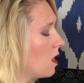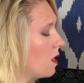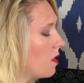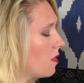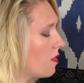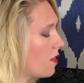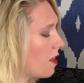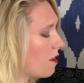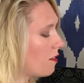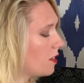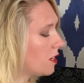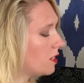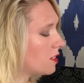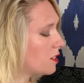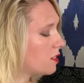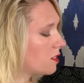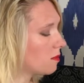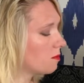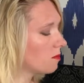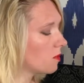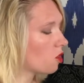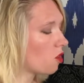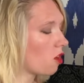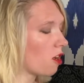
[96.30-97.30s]
There are
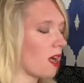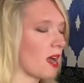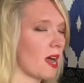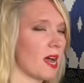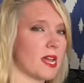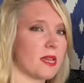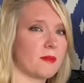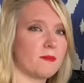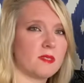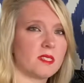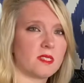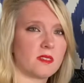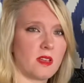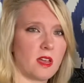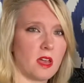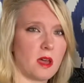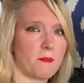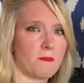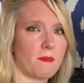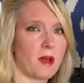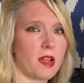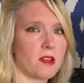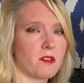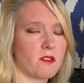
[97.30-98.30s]
some crimes, a
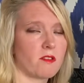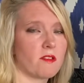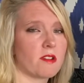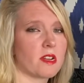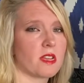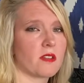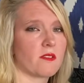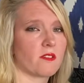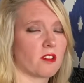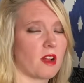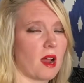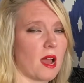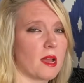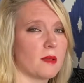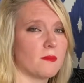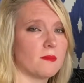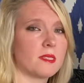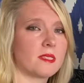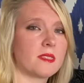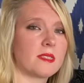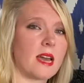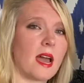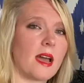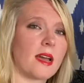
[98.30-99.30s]
minority of
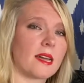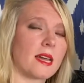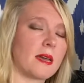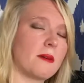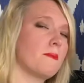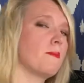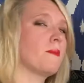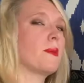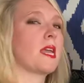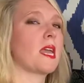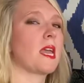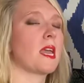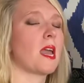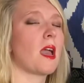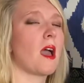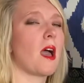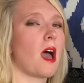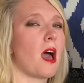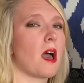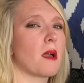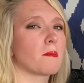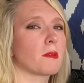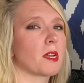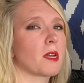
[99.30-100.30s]
crimes, that can be
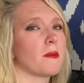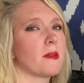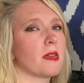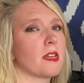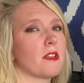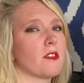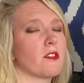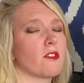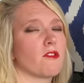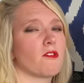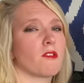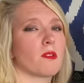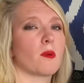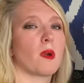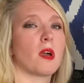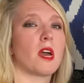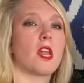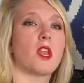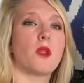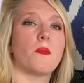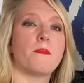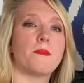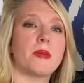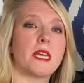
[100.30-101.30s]
committed through
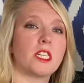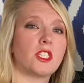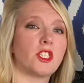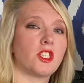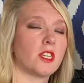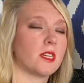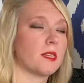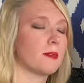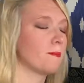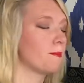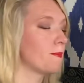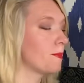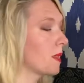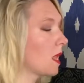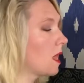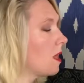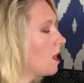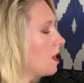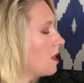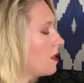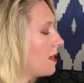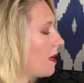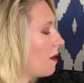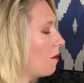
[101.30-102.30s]
an omission.
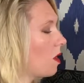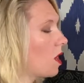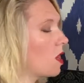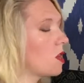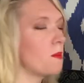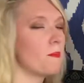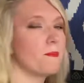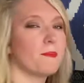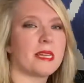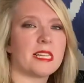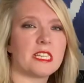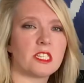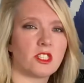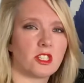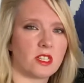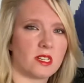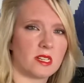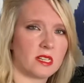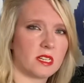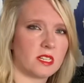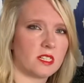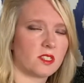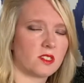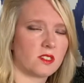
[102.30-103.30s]
Now, an
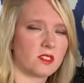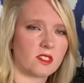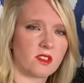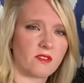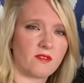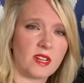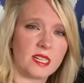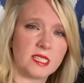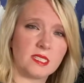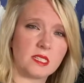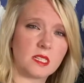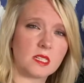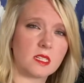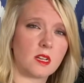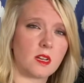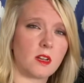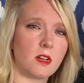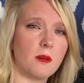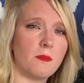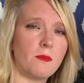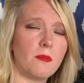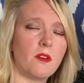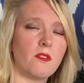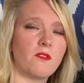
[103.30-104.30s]
omission is just a fancy
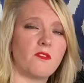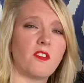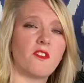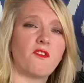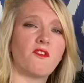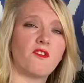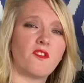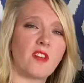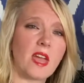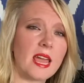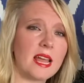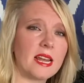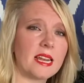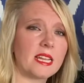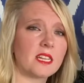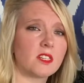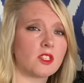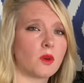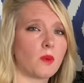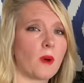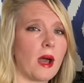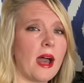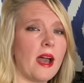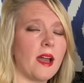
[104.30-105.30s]
term for failing
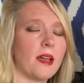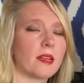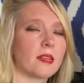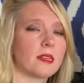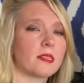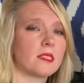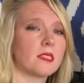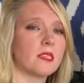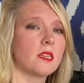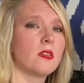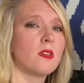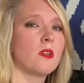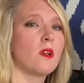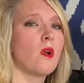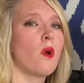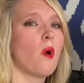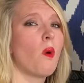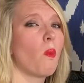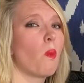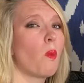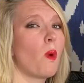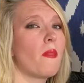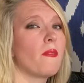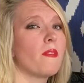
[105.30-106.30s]
to act
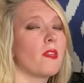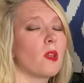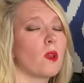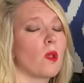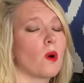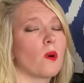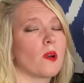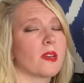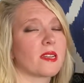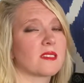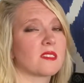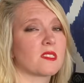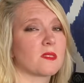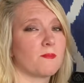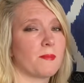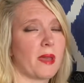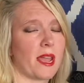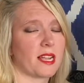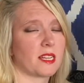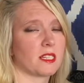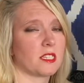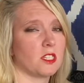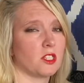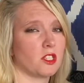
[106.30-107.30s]
when the law
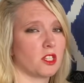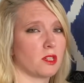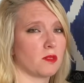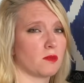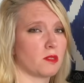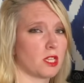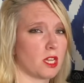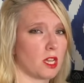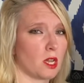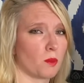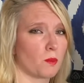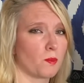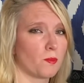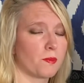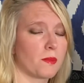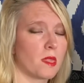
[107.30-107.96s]
expected you to.